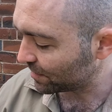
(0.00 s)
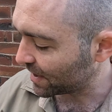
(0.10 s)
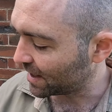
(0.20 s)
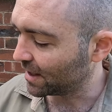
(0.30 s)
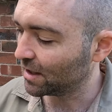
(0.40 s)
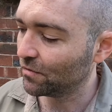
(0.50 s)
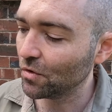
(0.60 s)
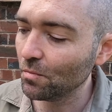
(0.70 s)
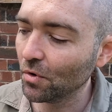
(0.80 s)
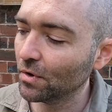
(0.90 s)
to be that if
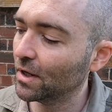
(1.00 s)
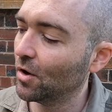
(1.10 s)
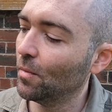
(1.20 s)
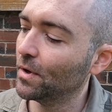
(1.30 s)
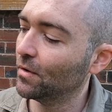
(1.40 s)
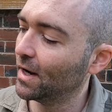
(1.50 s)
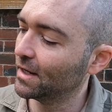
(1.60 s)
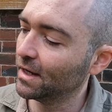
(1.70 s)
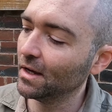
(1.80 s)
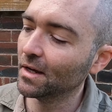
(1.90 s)
you bought a
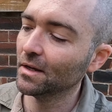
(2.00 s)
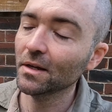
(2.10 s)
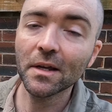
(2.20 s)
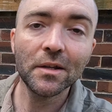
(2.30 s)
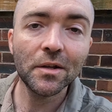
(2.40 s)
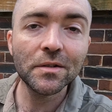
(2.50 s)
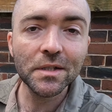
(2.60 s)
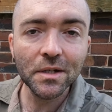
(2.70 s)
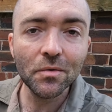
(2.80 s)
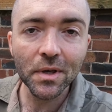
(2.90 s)
hobby-grade car, you'd
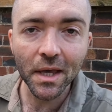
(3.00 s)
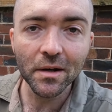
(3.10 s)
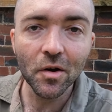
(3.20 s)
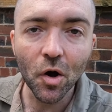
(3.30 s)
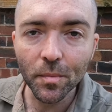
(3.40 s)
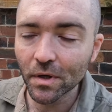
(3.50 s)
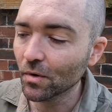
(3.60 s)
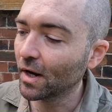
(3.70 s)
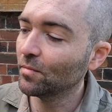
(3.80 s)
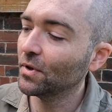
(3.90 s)
still get
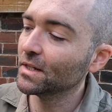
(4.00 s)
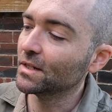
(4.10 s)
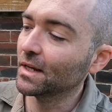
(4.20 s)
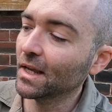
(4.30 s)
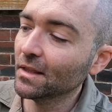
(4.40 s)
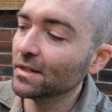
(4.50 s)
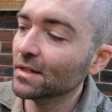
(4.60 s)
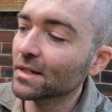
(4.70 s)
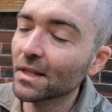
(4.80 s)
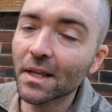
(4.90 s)
hobby-grade plastic. And this
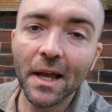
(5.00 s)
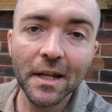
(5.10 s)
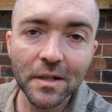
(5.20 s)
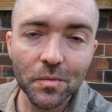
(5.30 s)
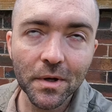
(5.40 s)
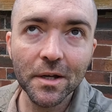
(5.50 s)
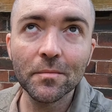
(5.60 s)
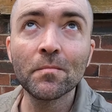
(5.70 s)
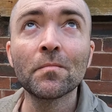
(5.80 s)
is in the 80s where